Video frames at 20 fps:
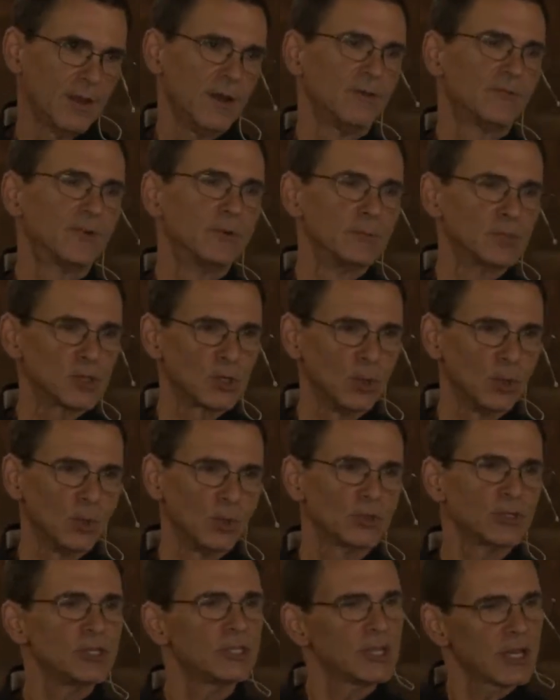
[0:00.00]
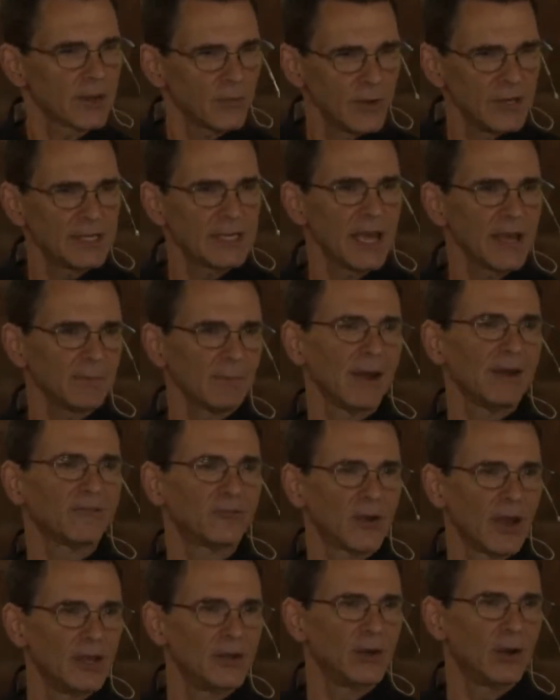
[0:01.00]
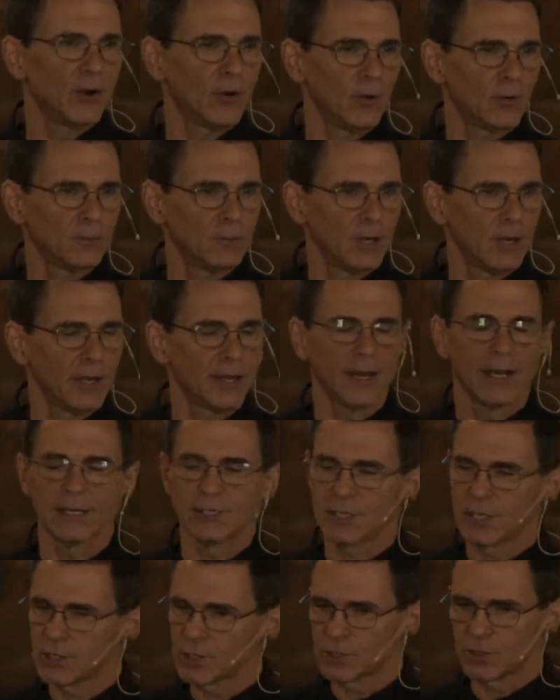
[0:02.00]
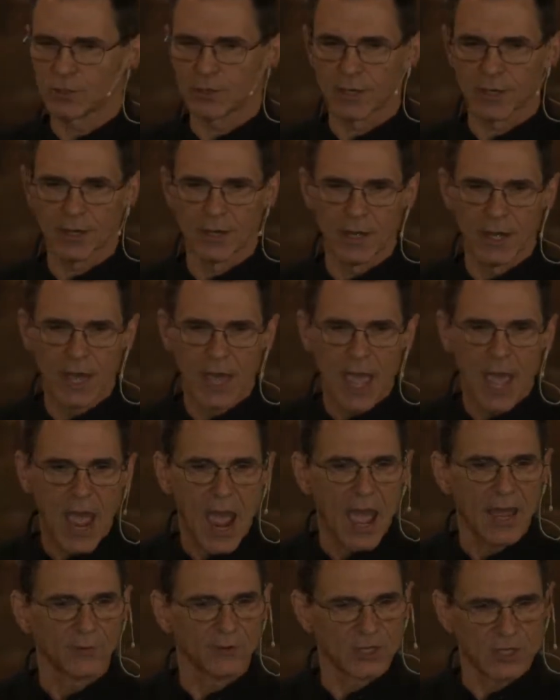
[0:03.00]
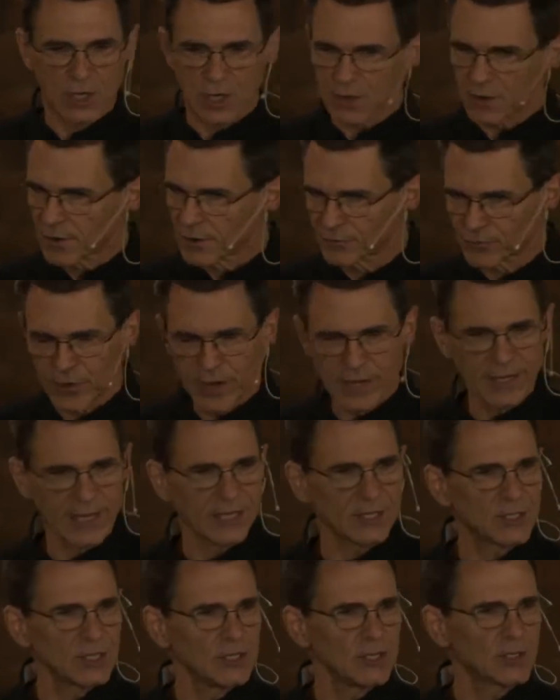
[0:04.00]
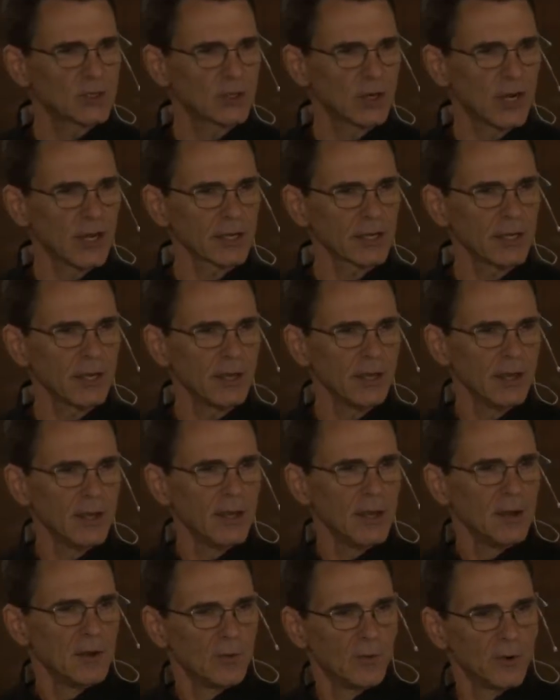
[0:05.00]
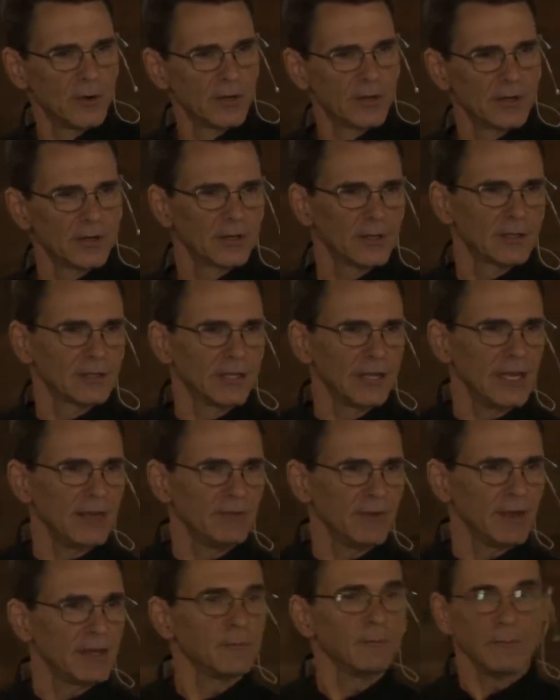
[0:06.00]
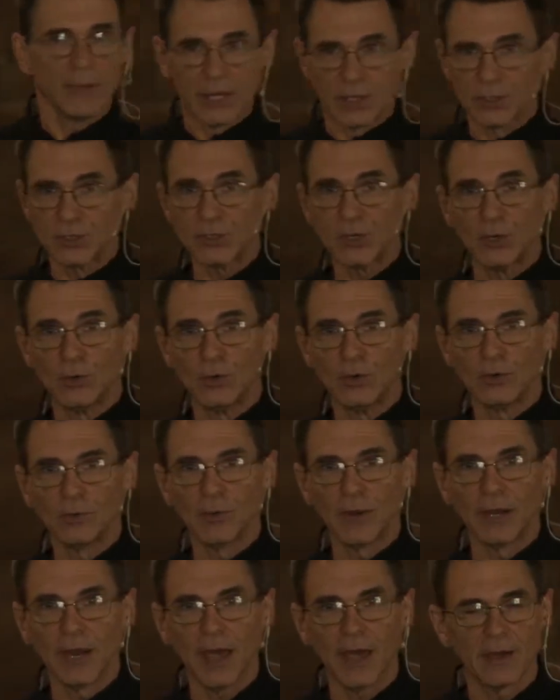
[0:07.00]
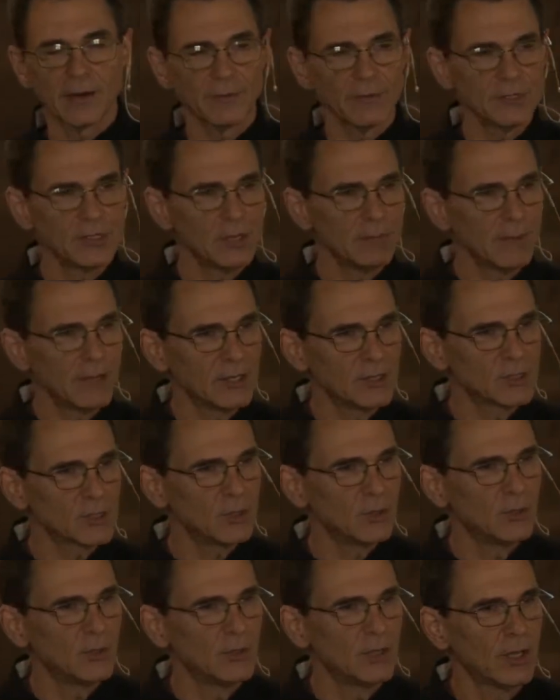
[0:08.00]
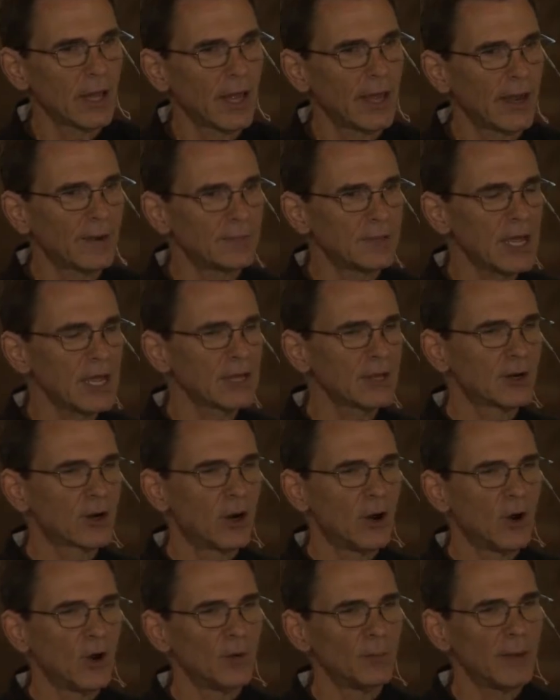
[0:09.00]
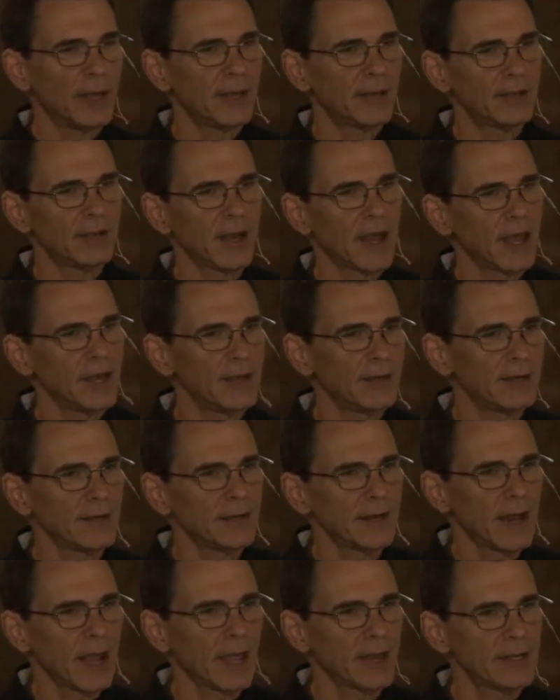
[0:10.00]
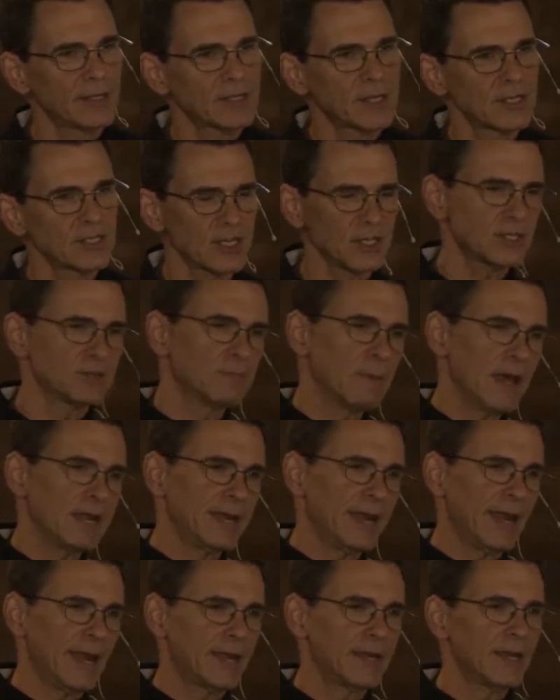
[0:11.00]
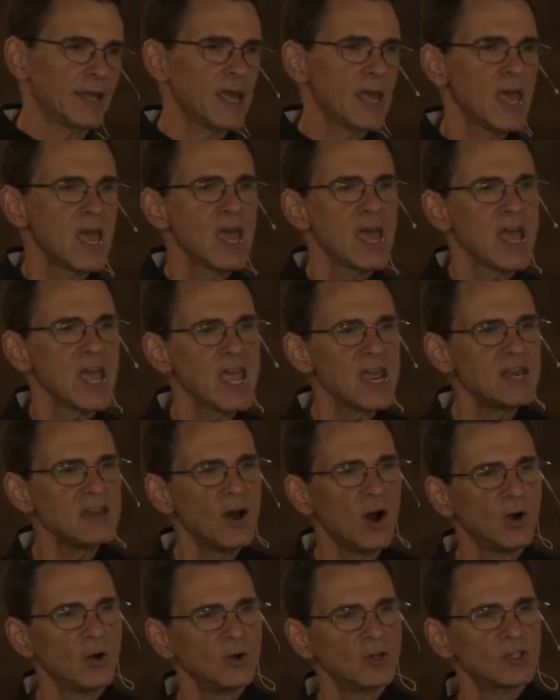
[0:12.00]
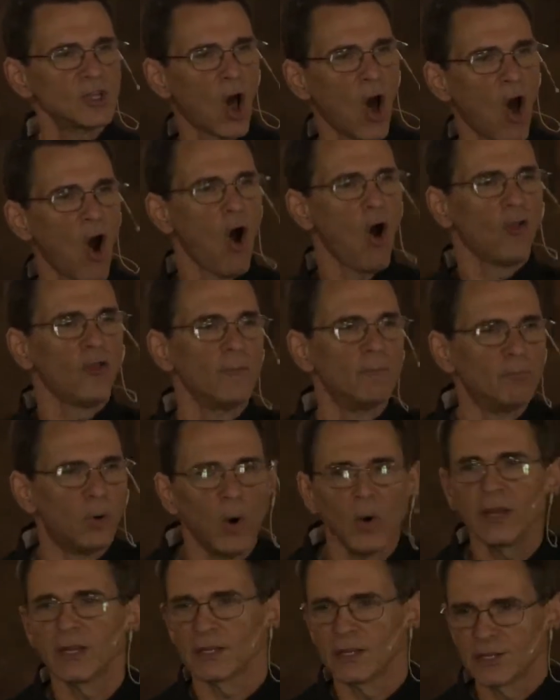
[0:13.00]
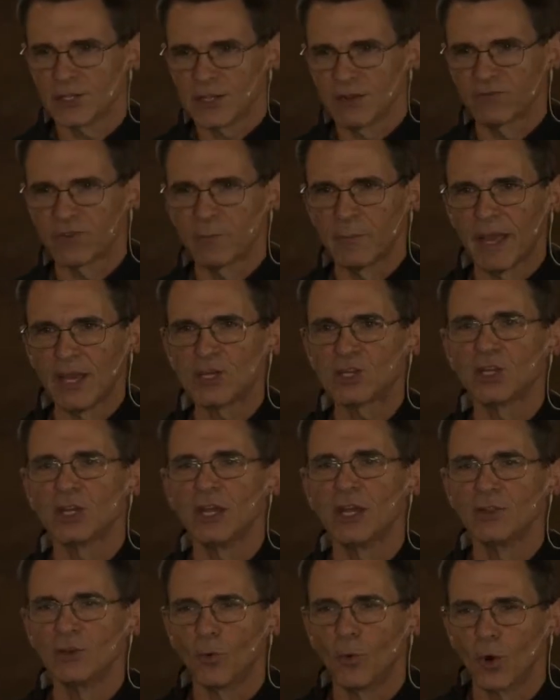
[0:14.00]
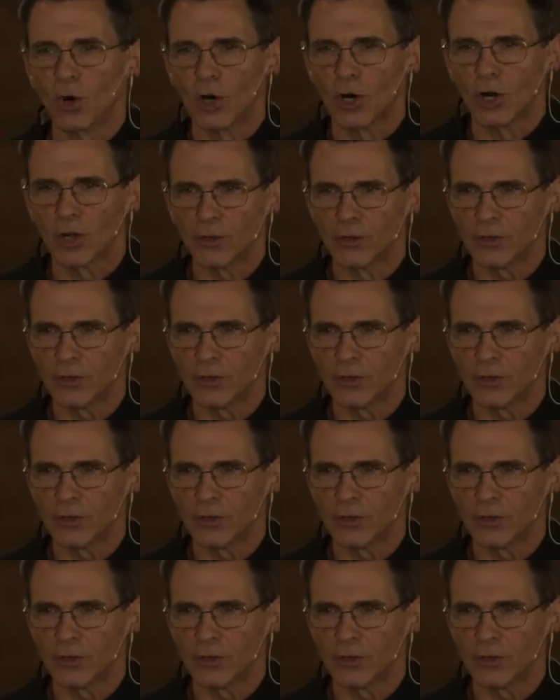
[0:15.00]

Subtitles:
from school. She said, can we take my friend home? And I said, sure. And her friend gets in the truck. We're leaving middle school when Hannah was in middle school, and I'm taking her home, and Hannah says, this is my dad. He knows all the pointless information in the world.